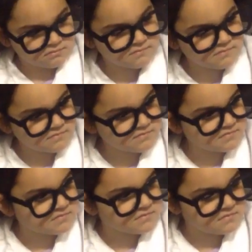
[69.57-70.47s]

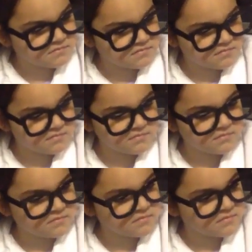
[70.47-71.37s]
(no one is talking)